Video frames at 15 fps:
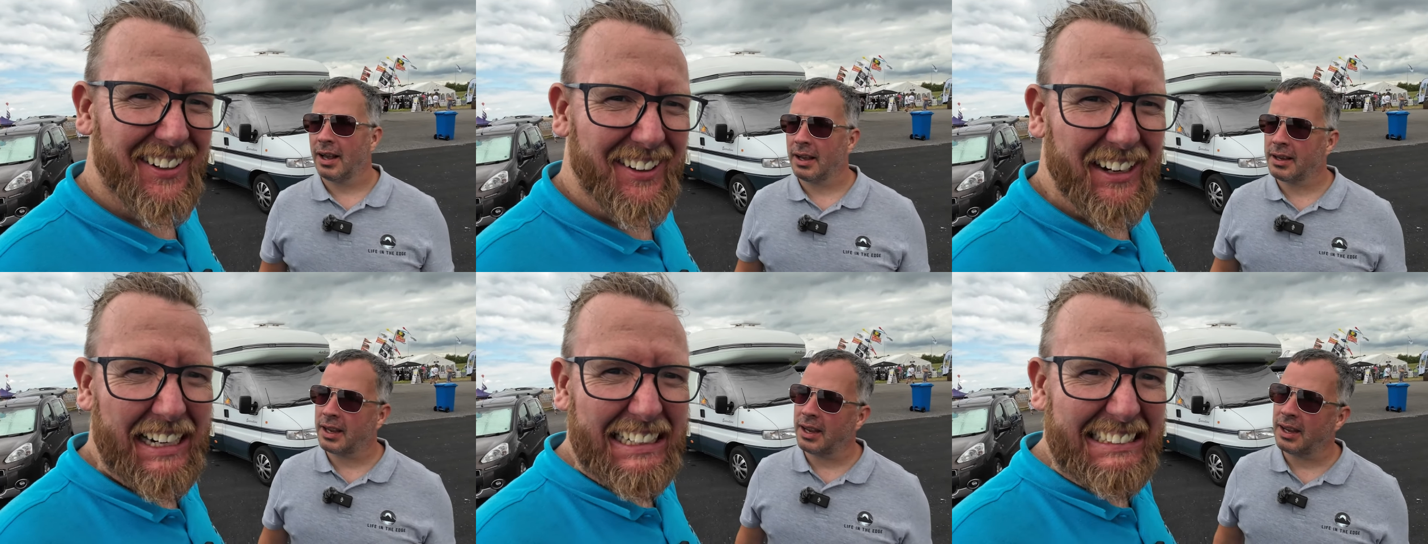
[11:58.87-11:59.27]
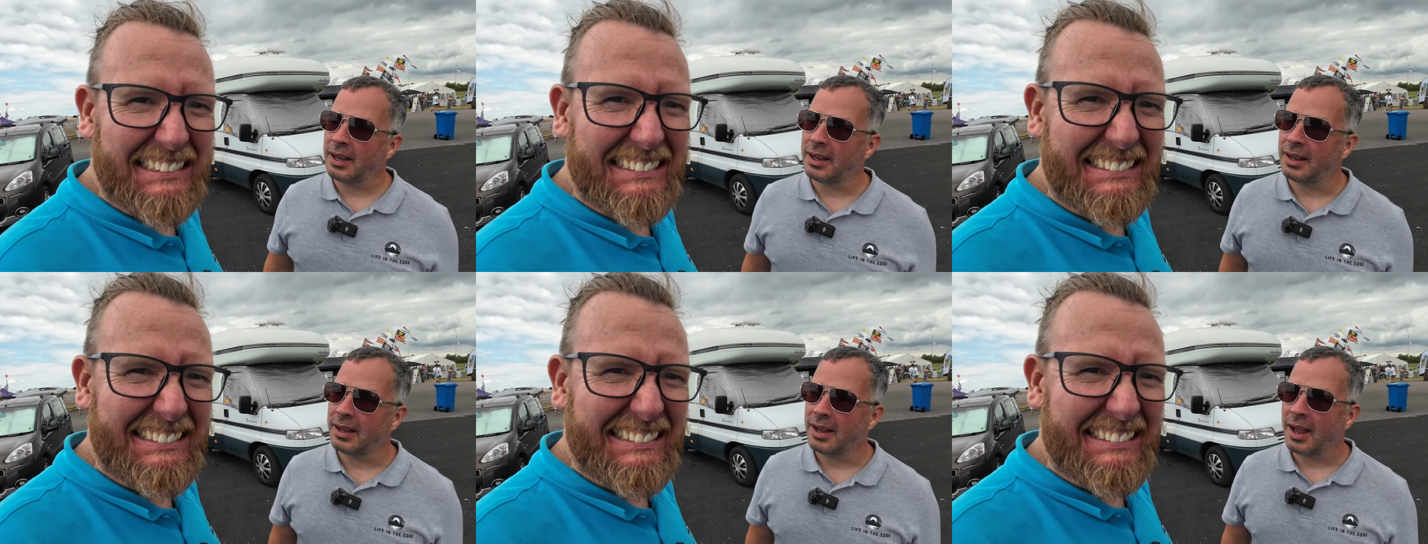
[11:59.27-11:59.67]

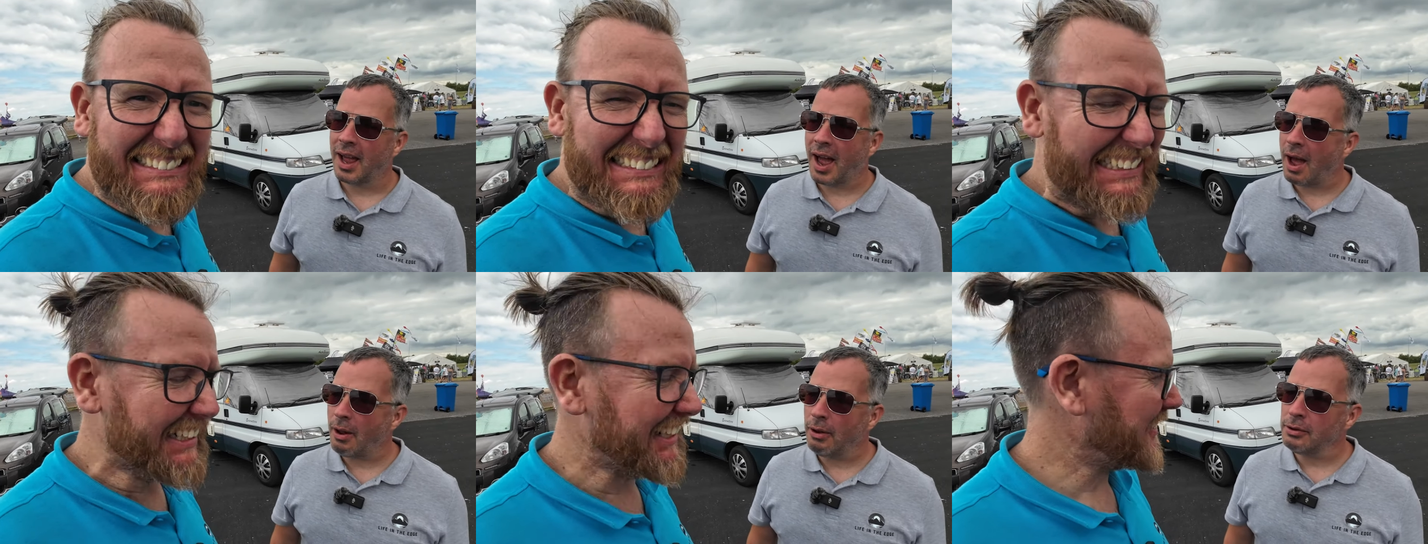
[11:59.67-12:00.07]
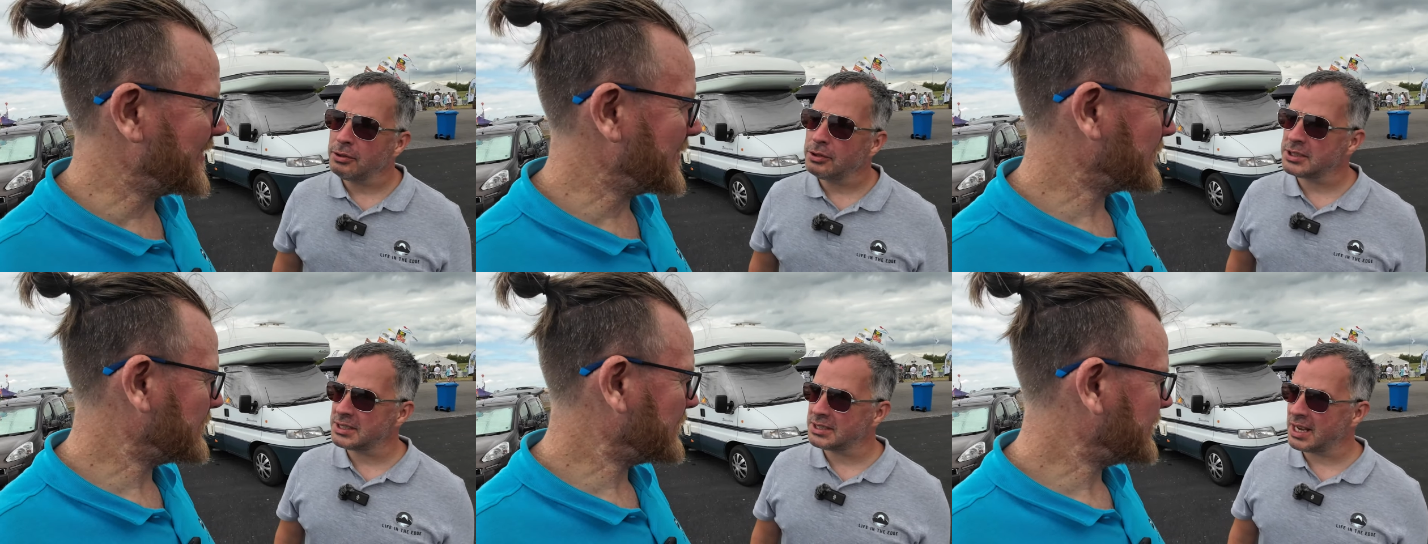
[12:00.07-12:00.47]
Speaker 1: Kurt, how long
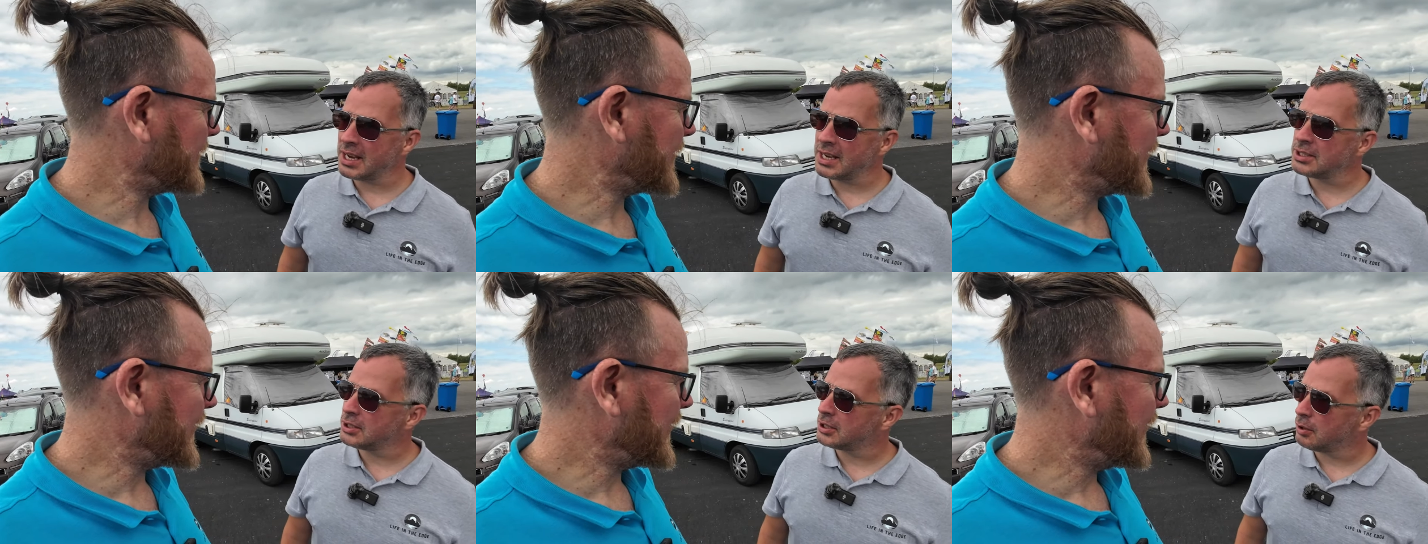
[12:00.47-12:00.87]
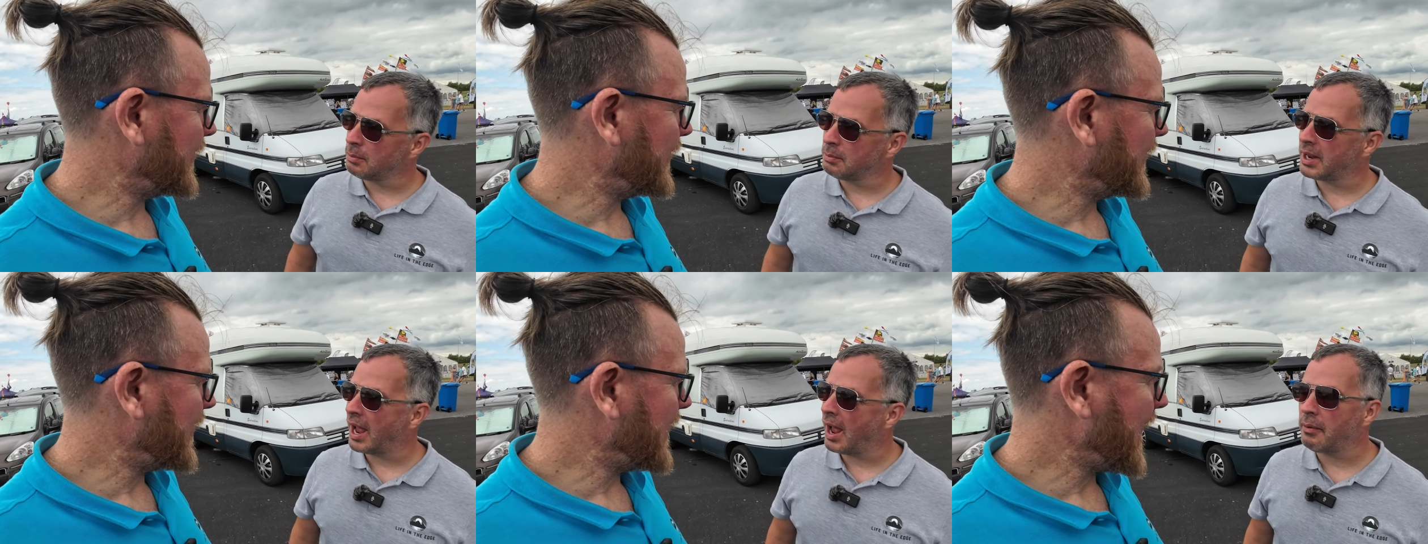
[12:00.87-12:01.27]
does it take you to come
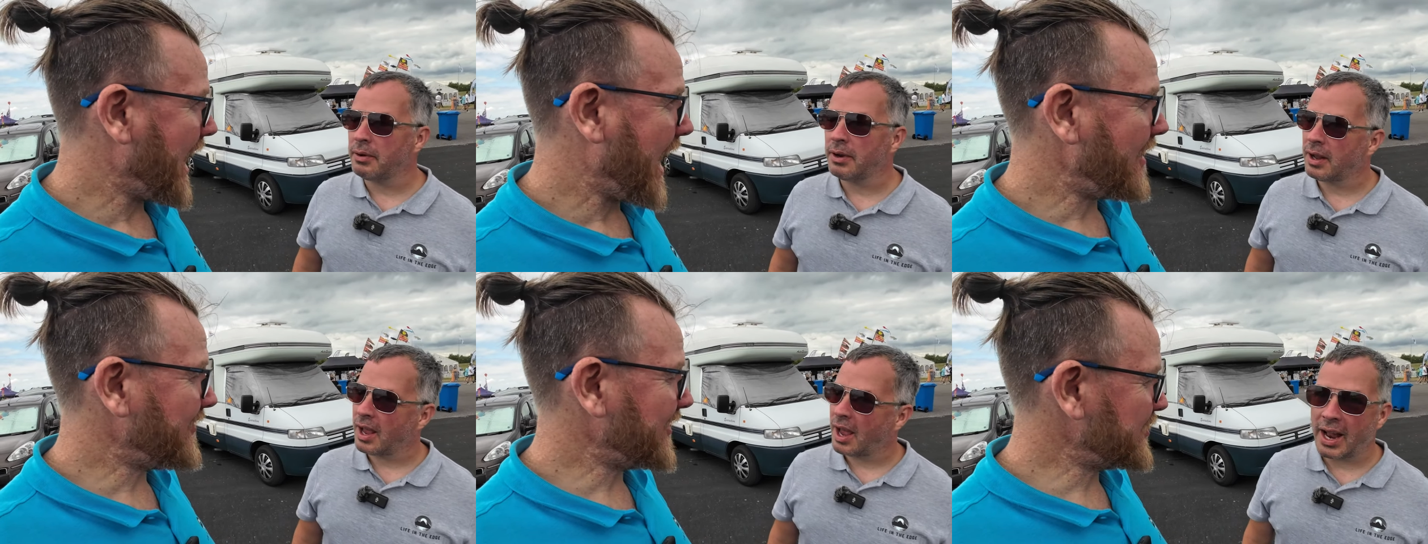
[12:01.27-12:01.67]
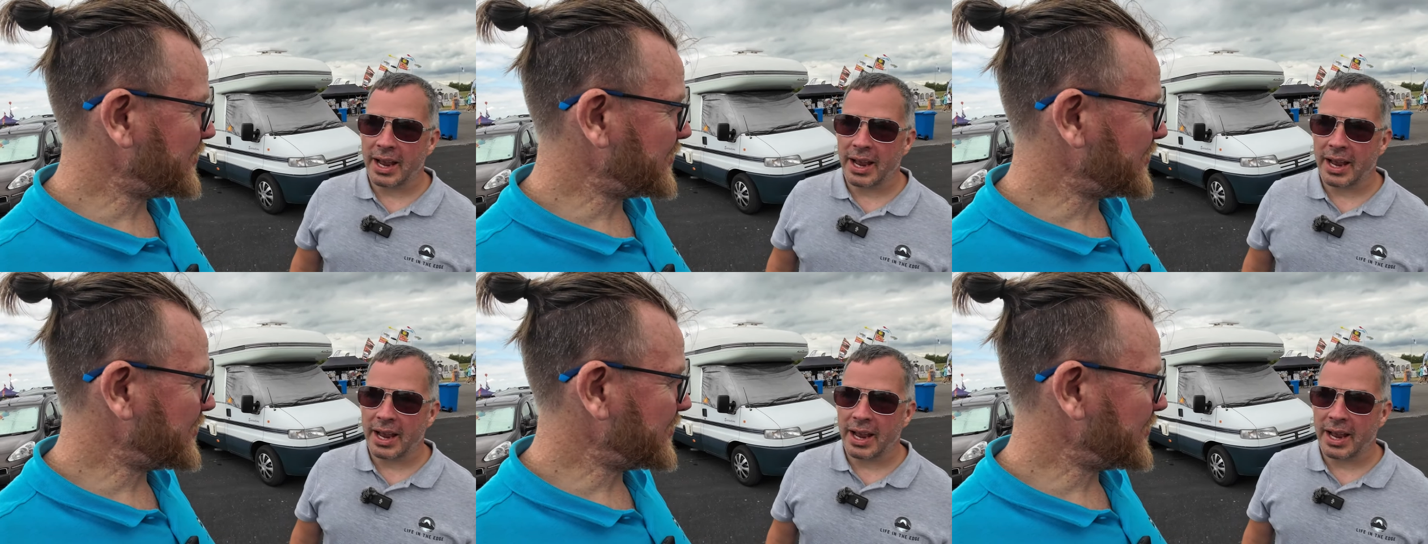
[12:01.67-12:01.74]
down? I've had